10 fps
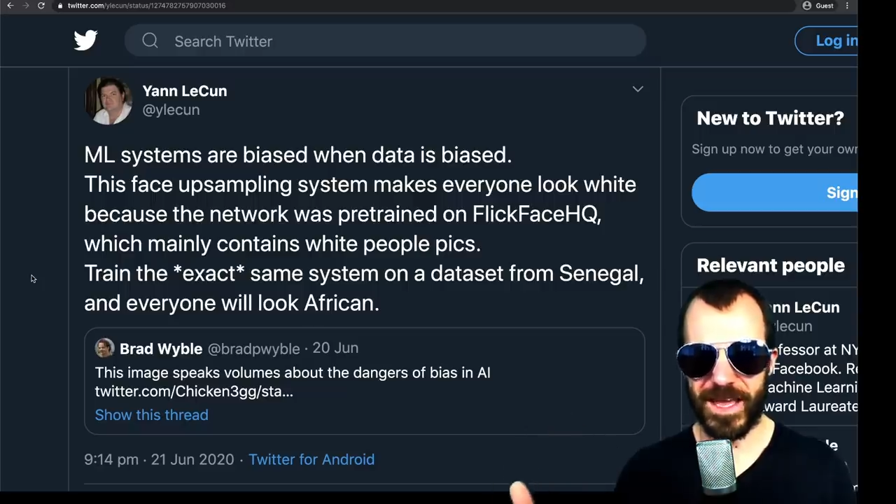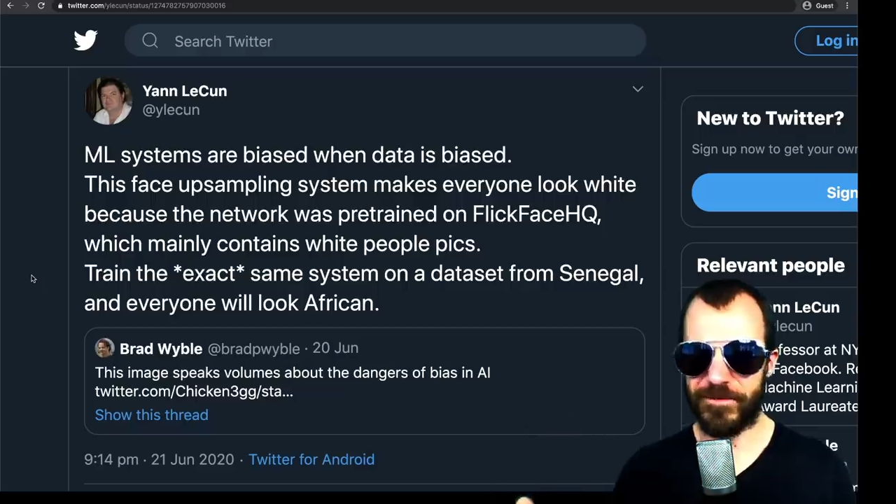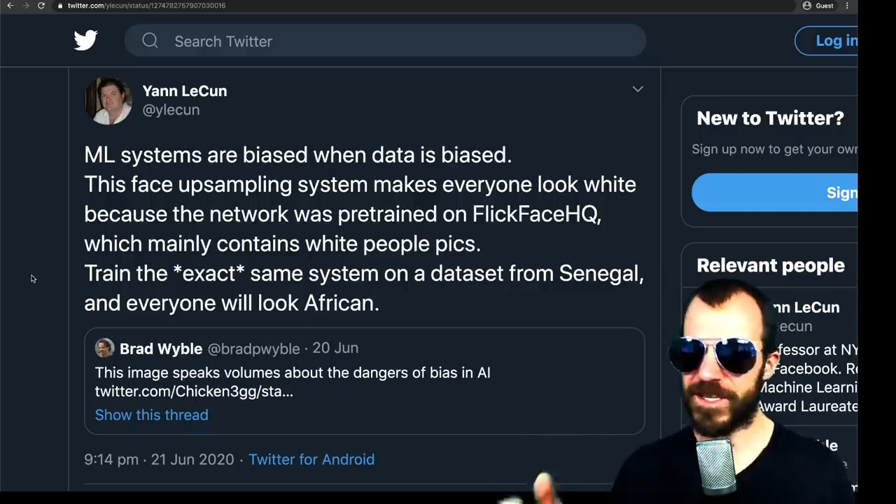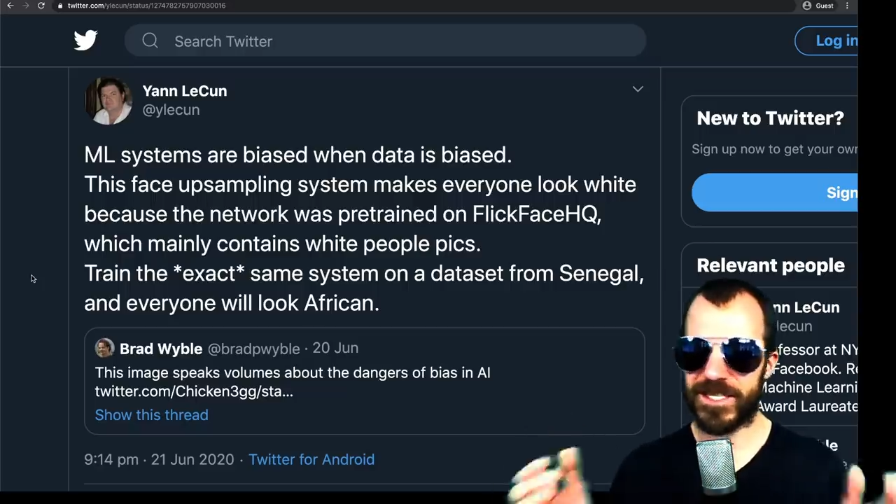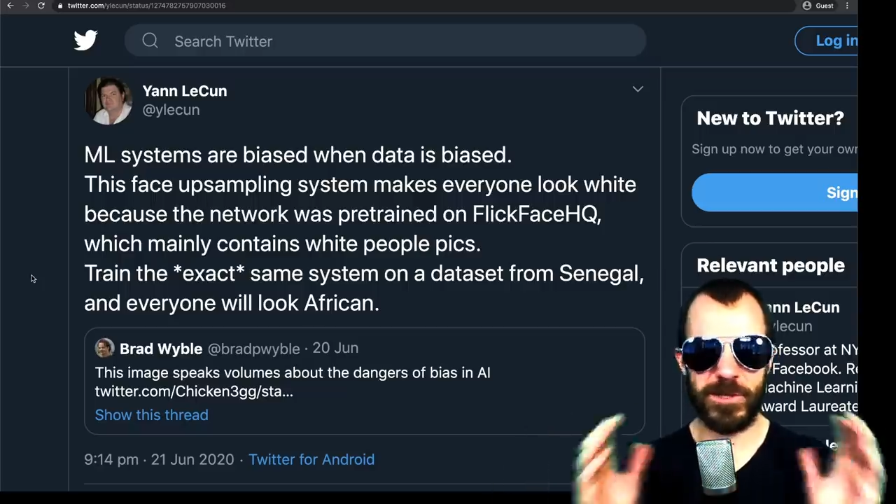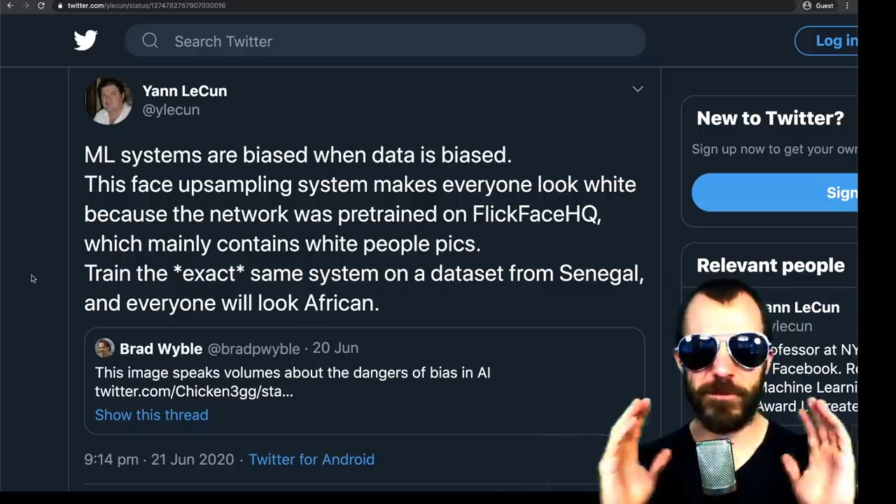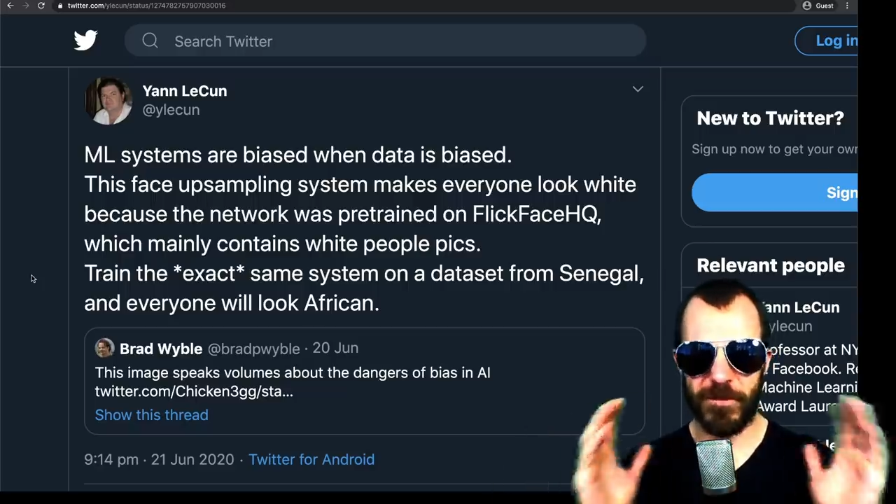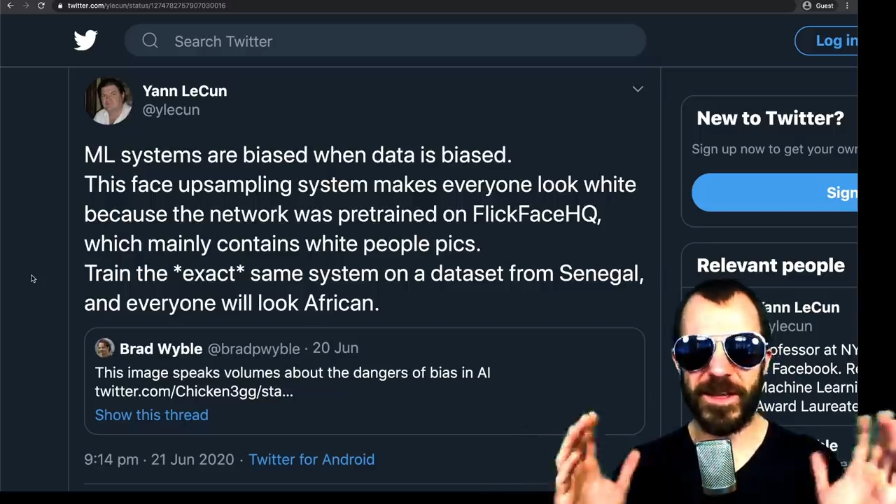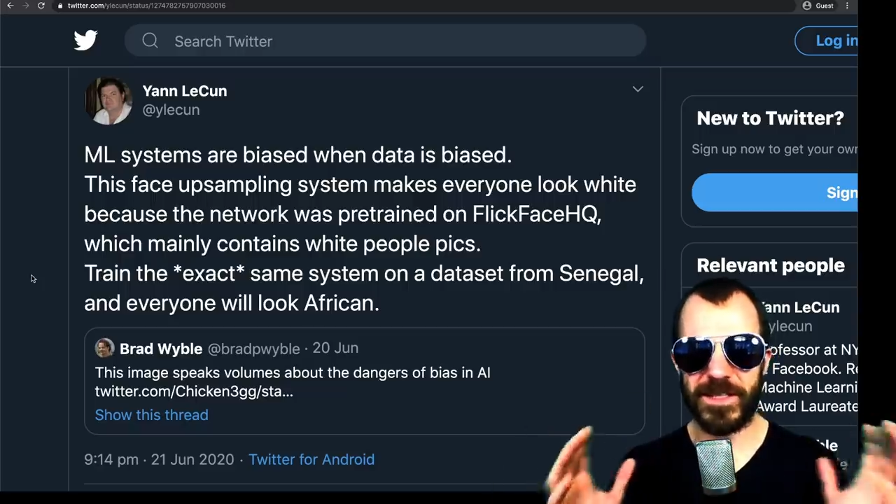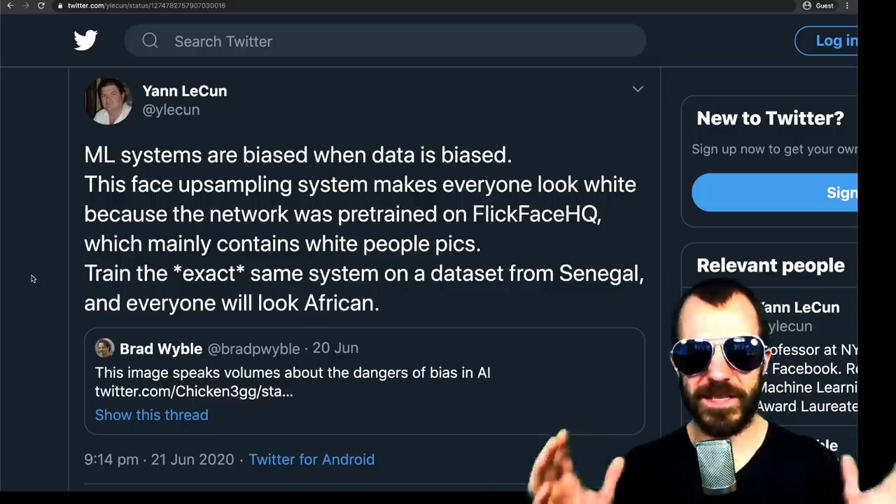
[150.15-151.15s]
And these two
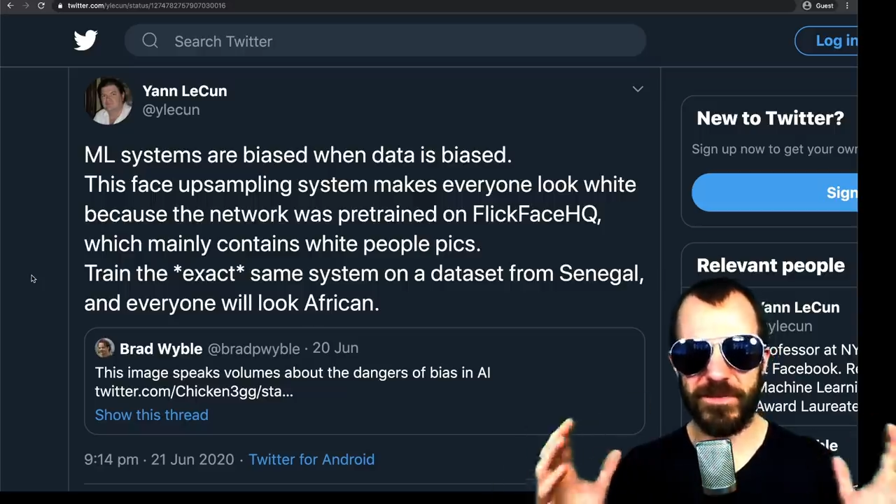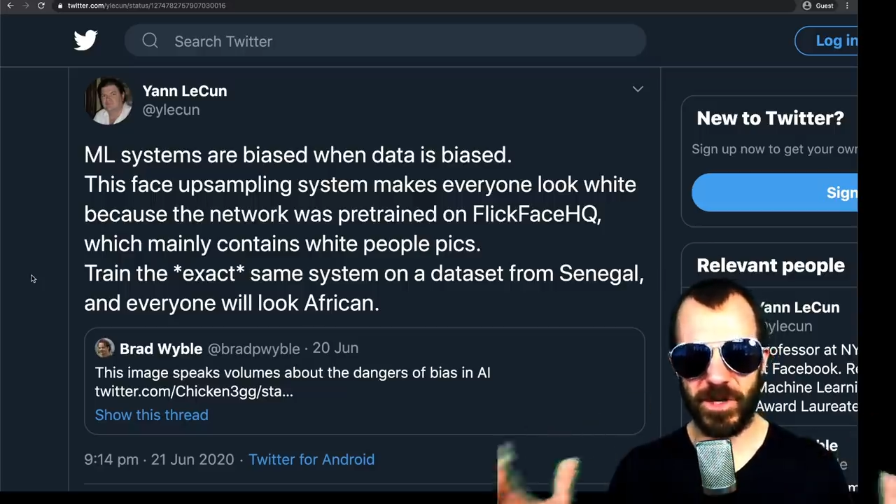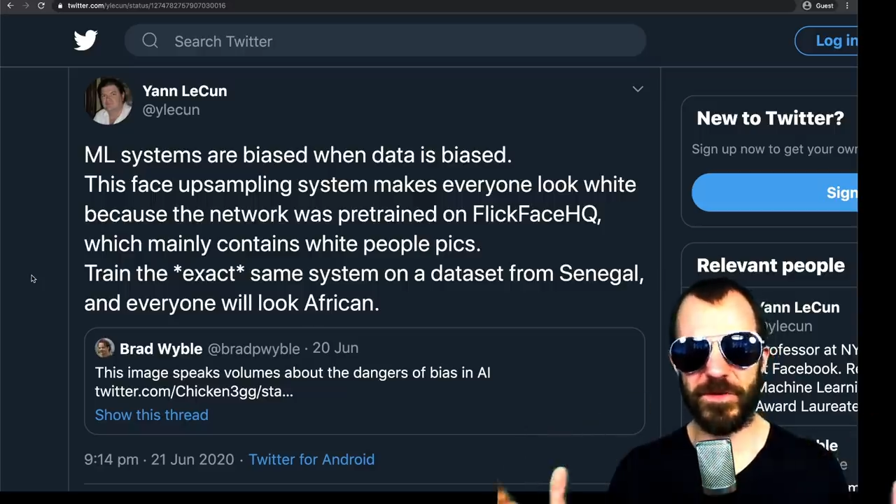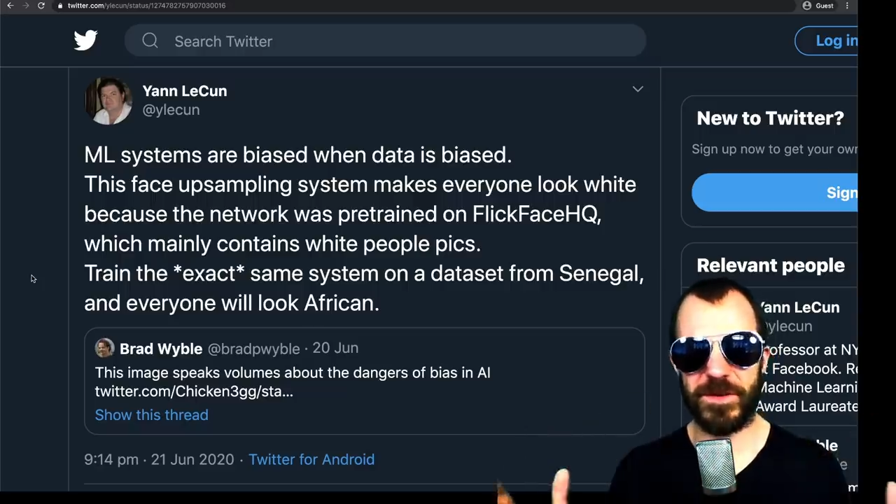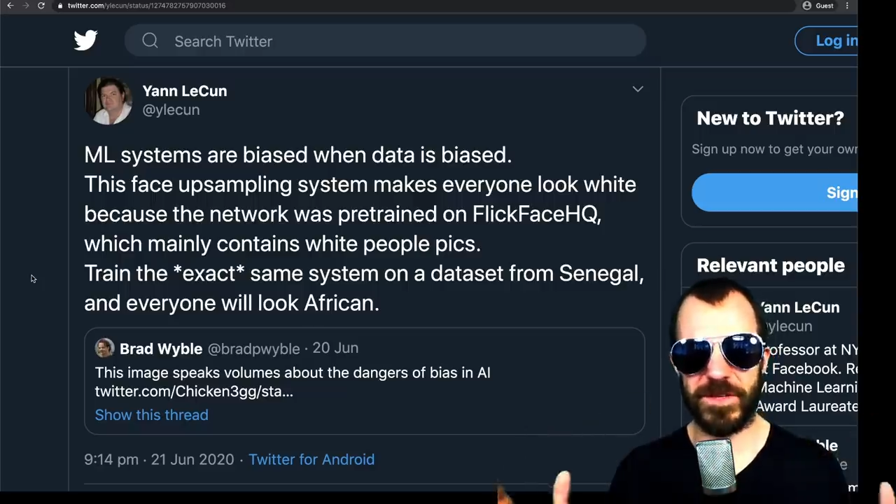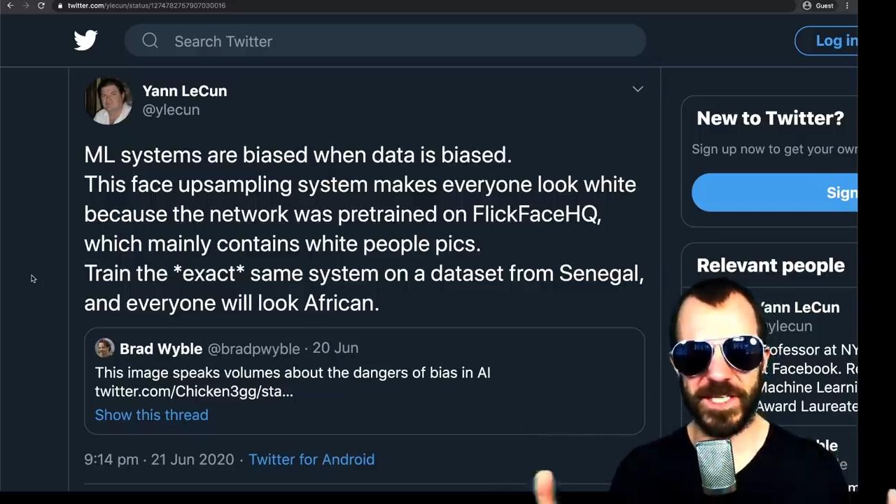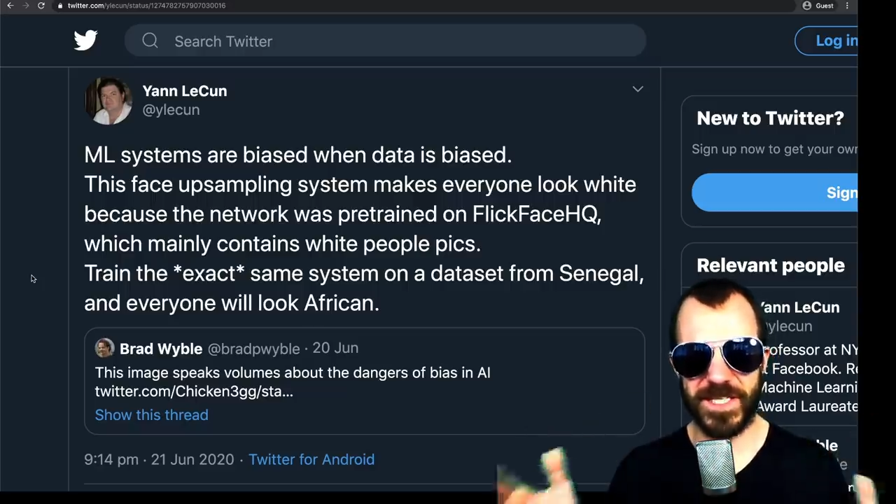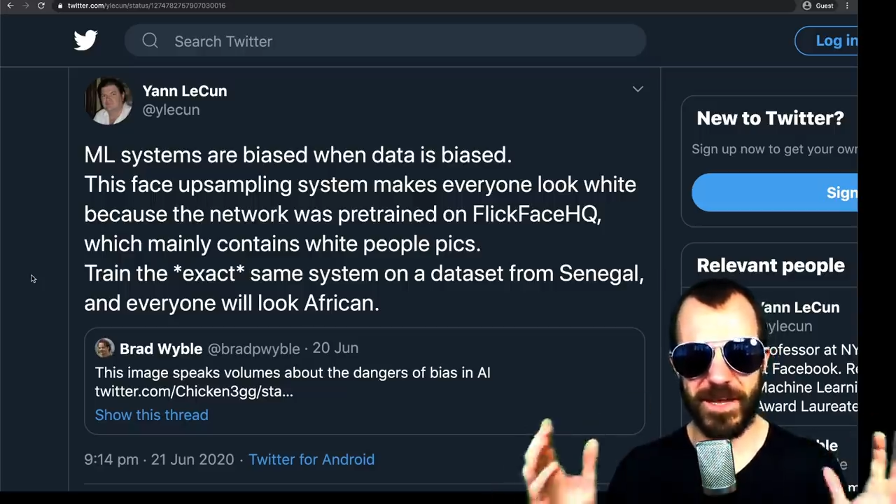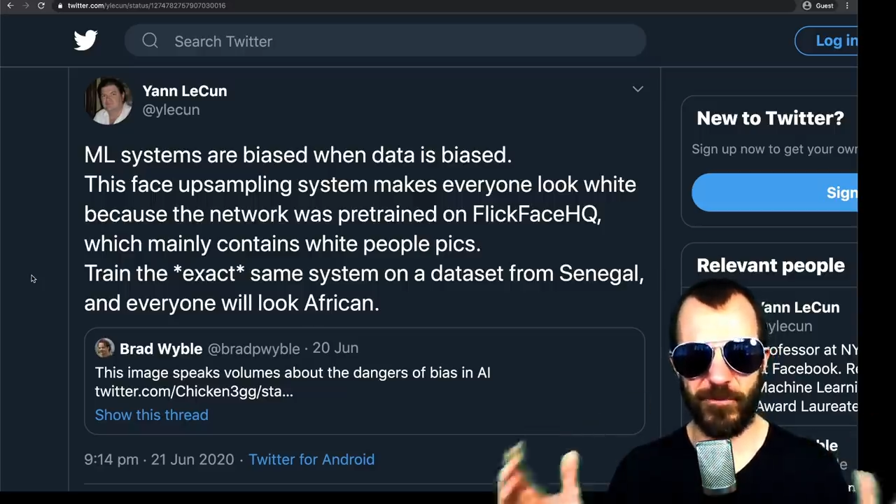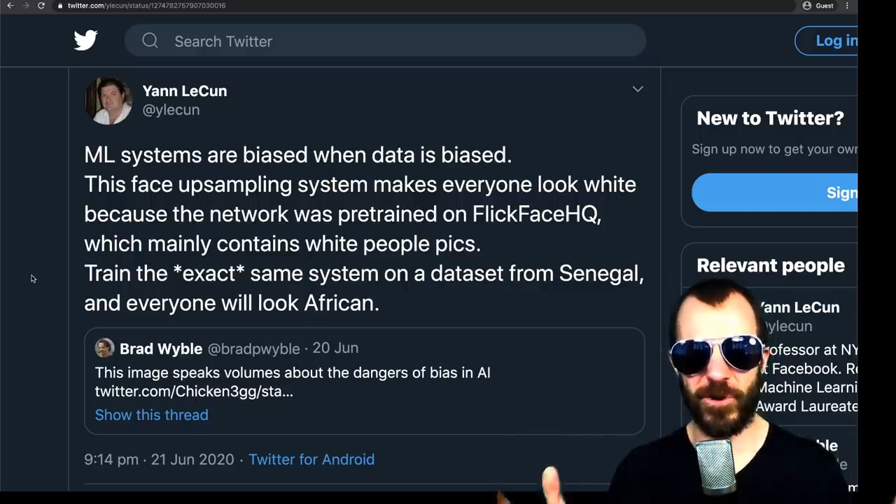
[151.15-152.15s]
things, even though they're the
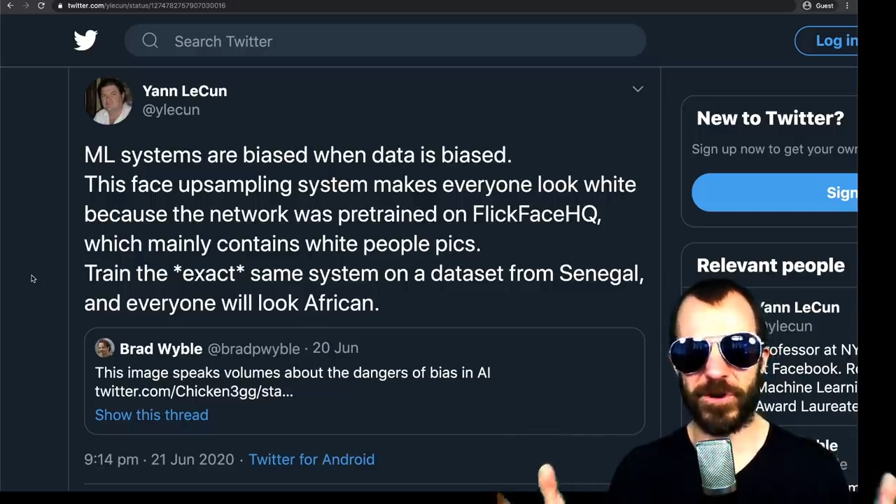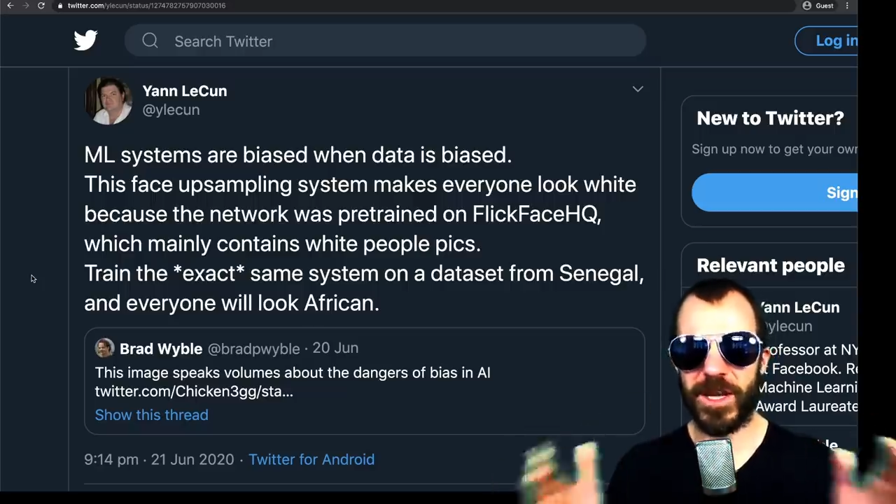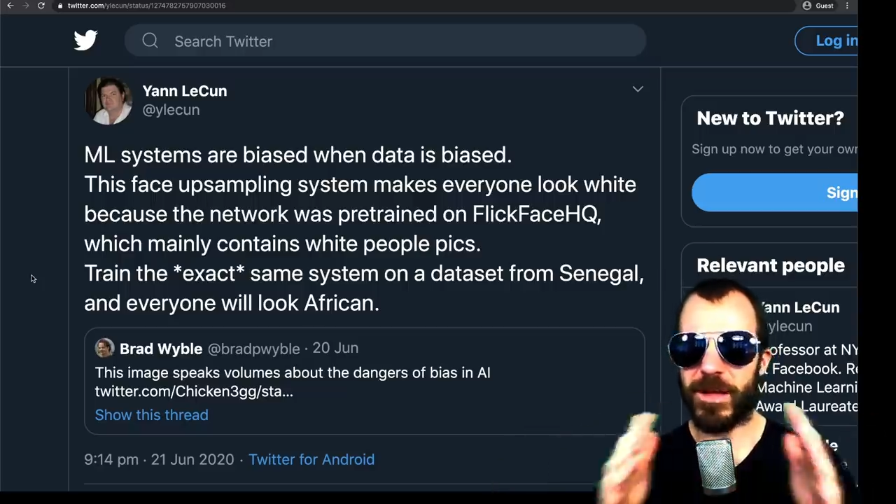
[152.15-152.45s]
same word,